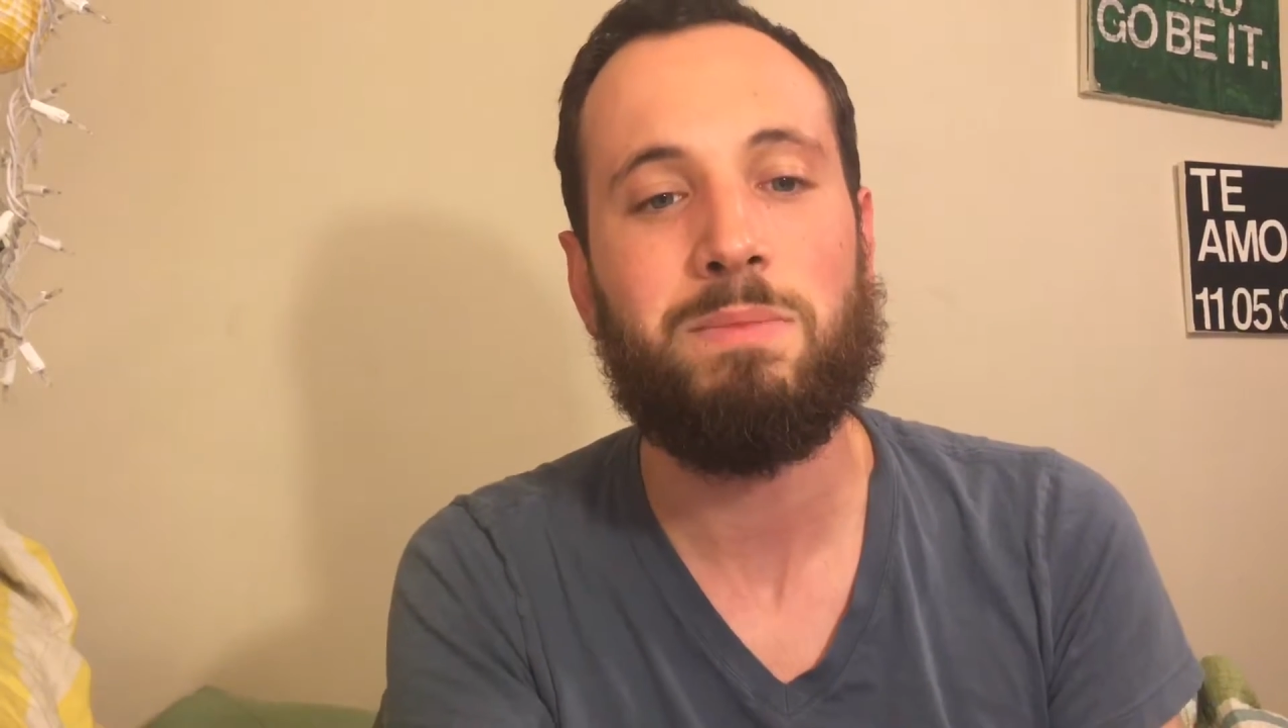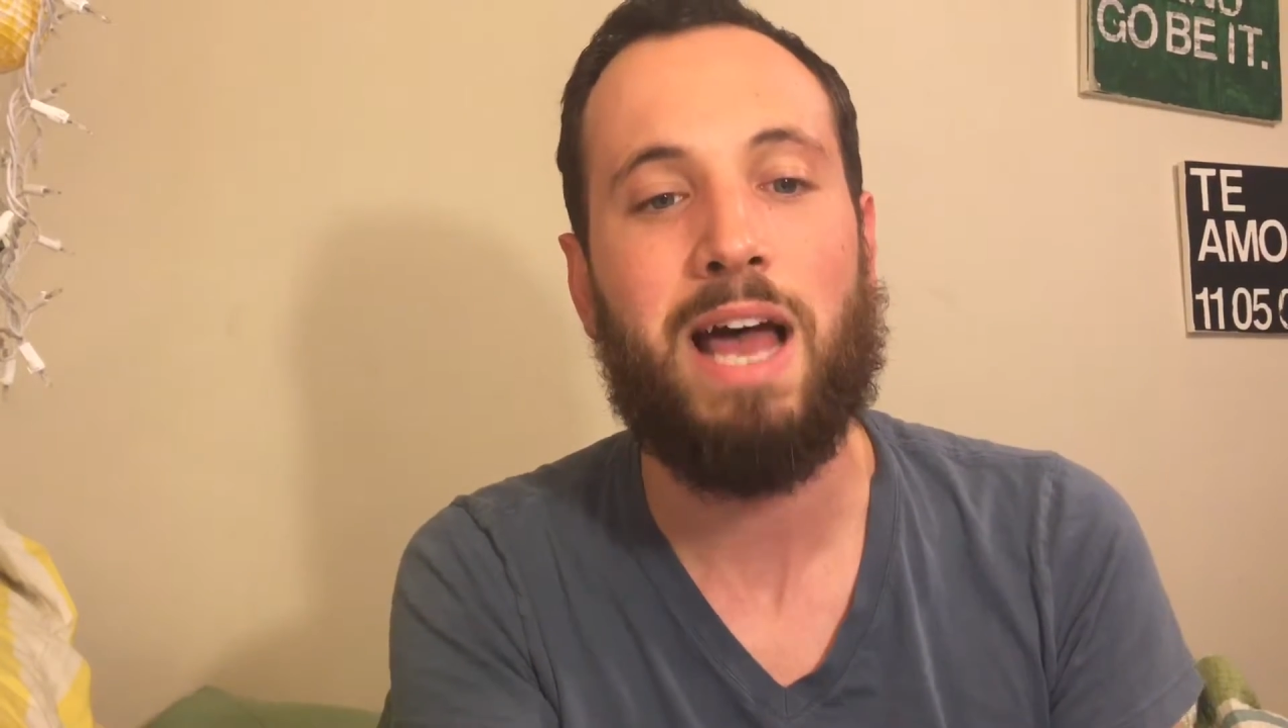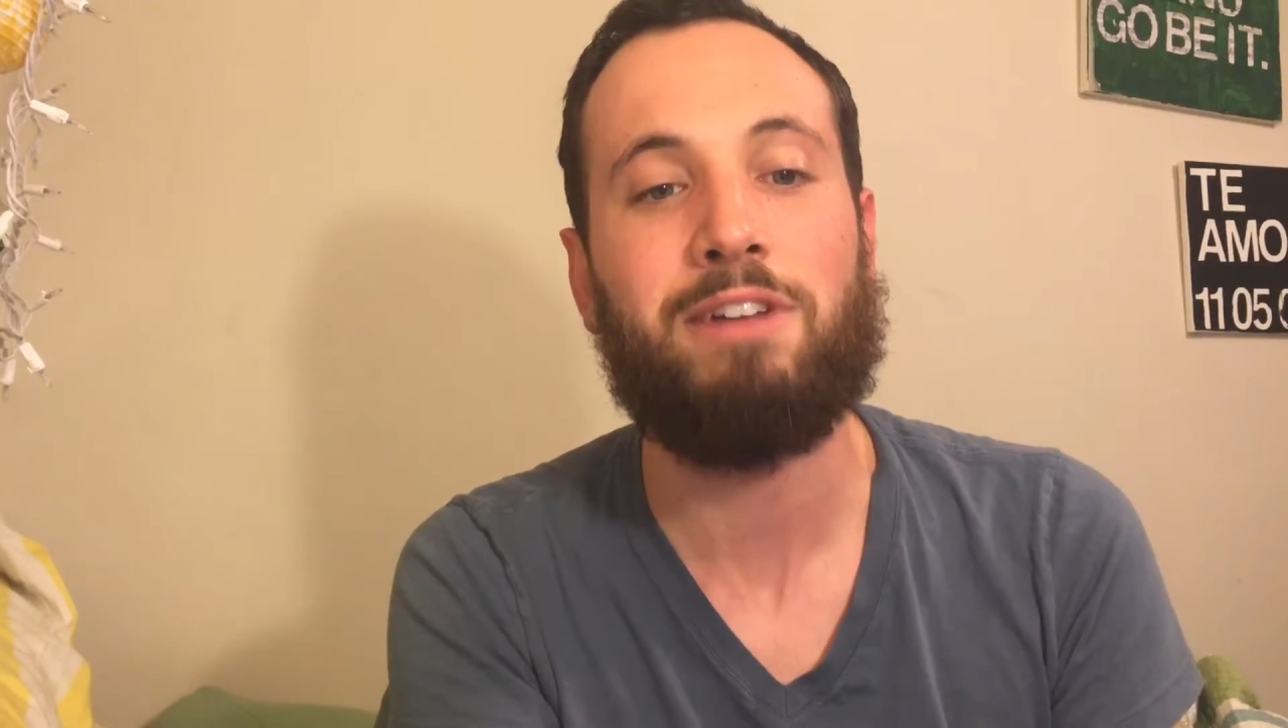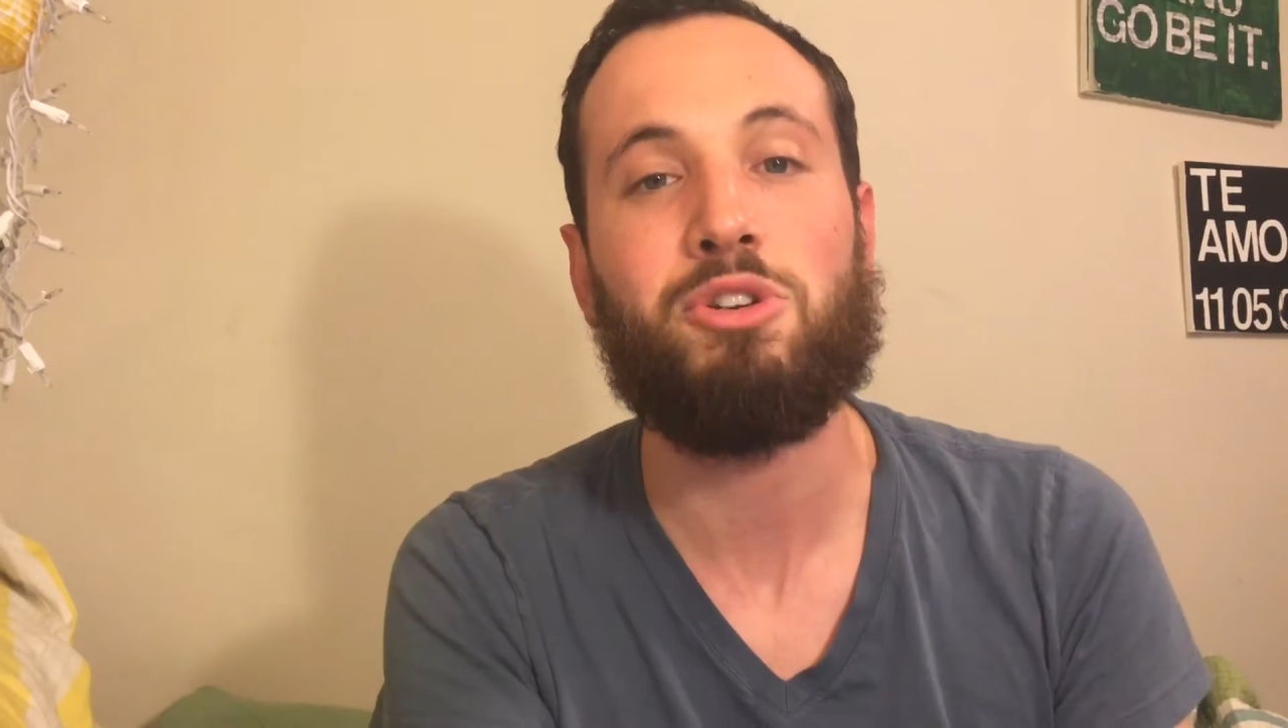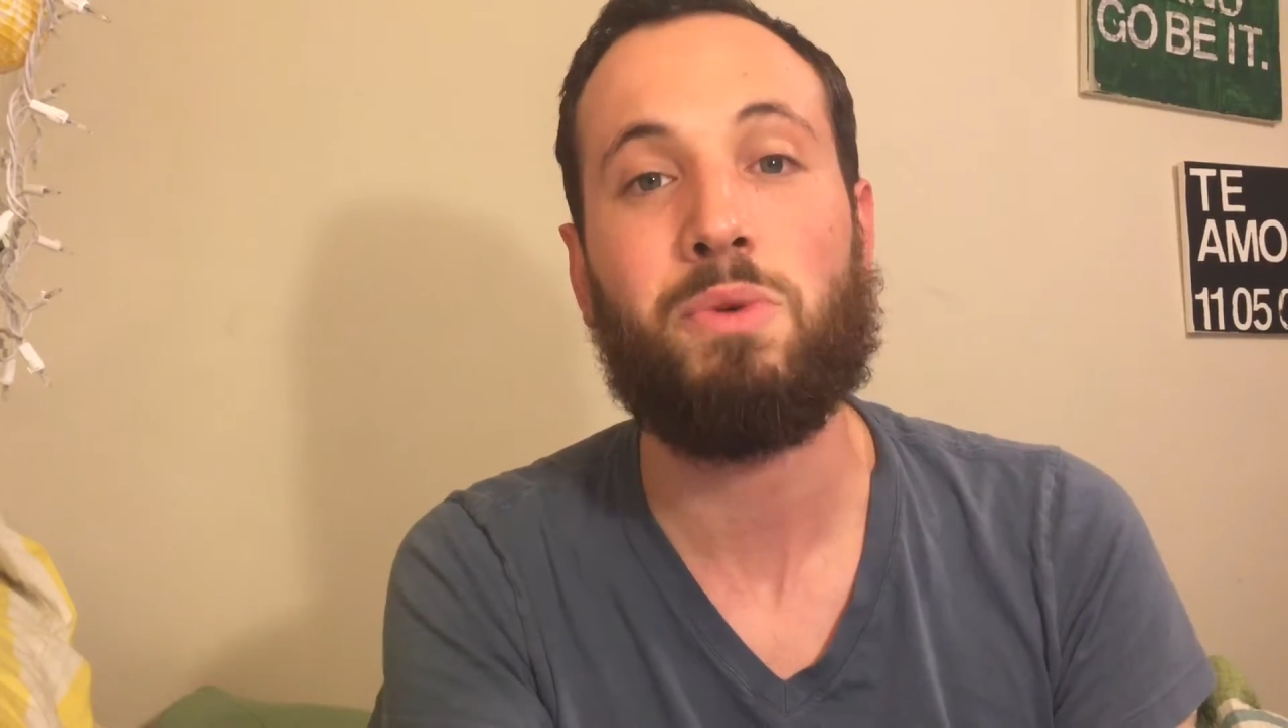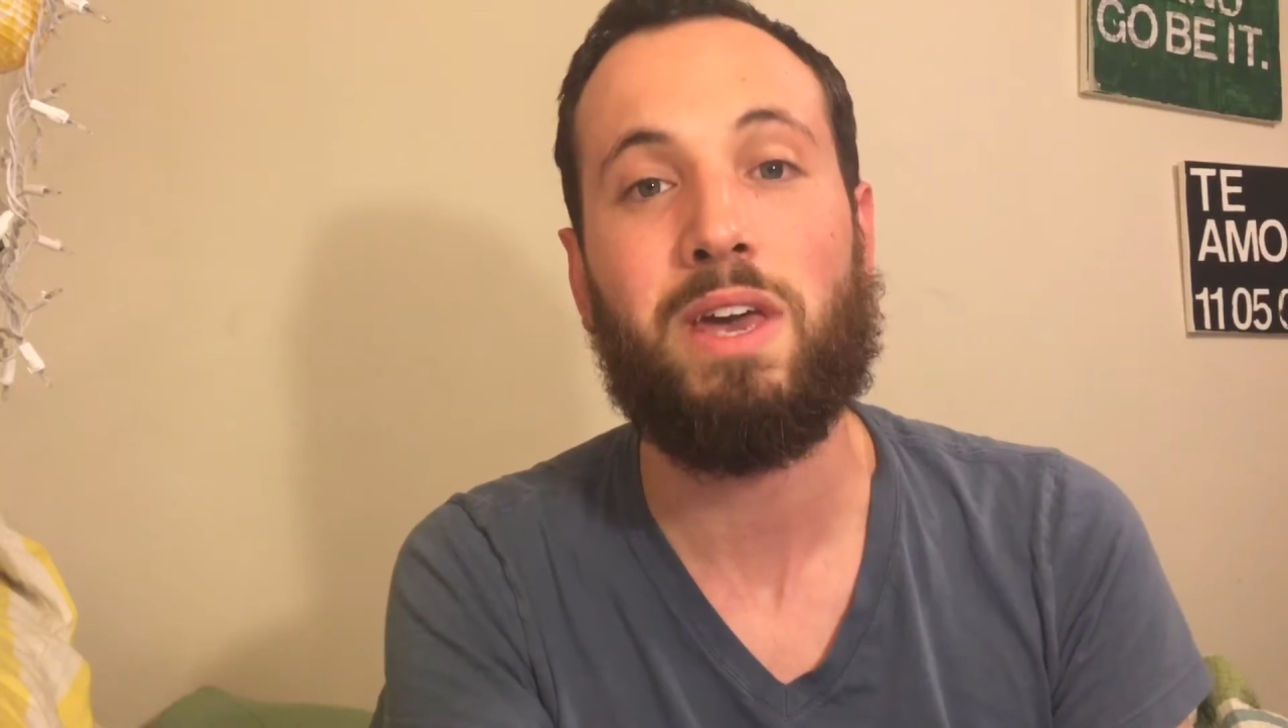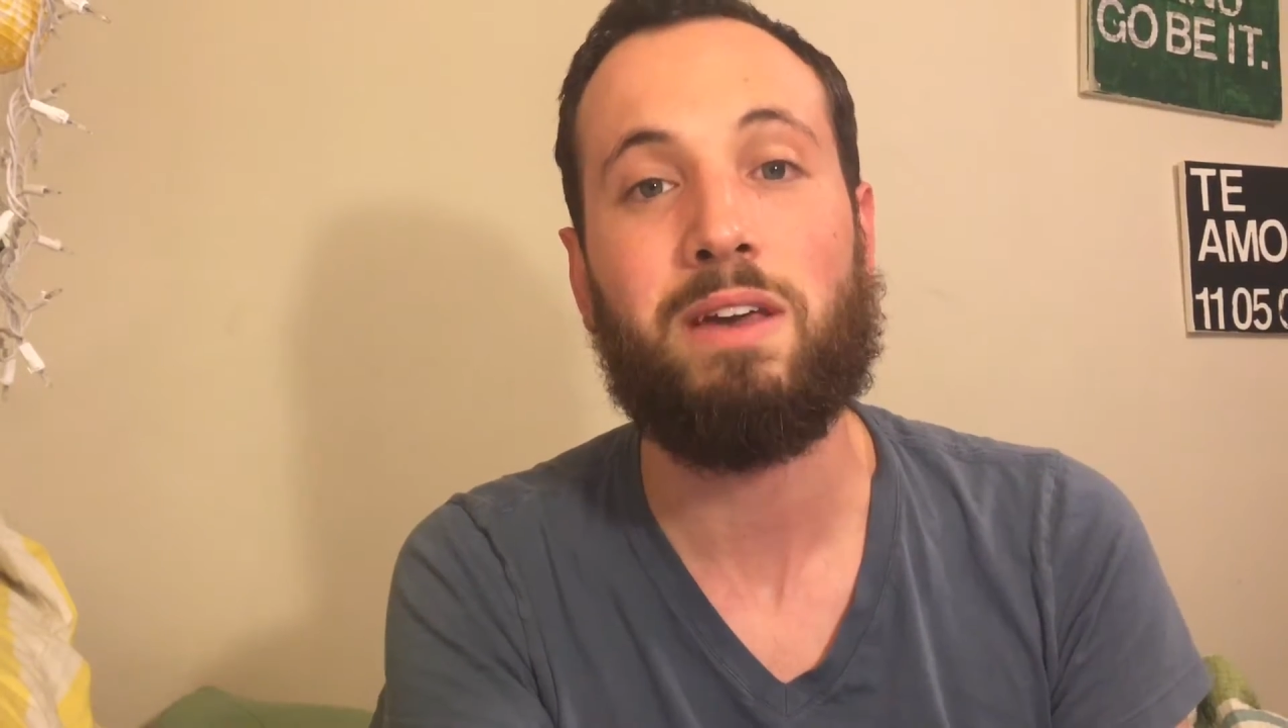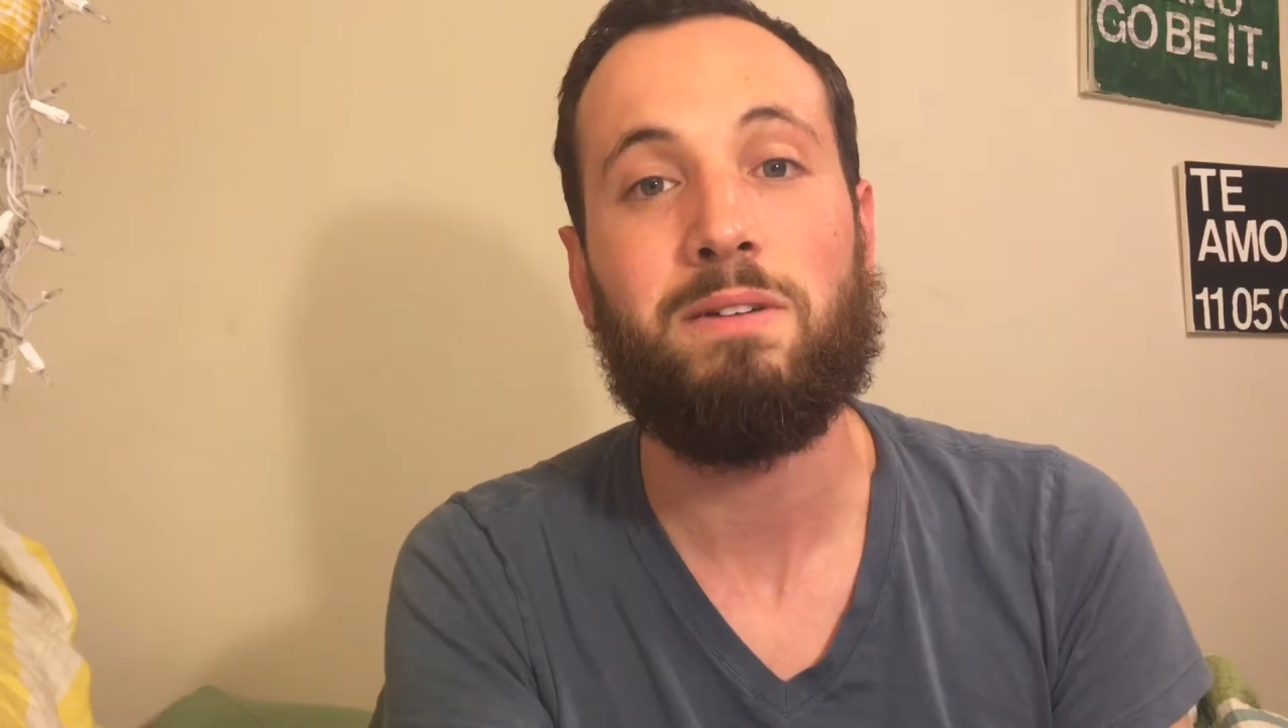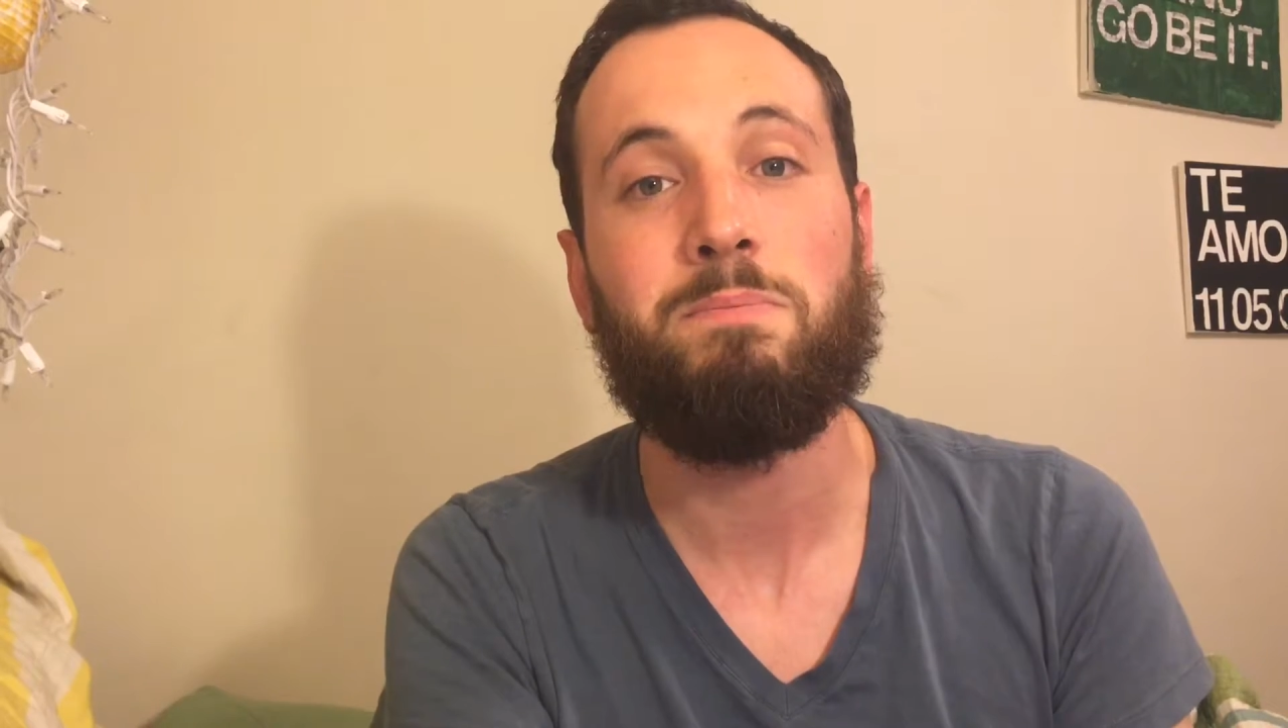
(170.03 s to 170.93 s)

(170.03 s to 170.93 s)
not joking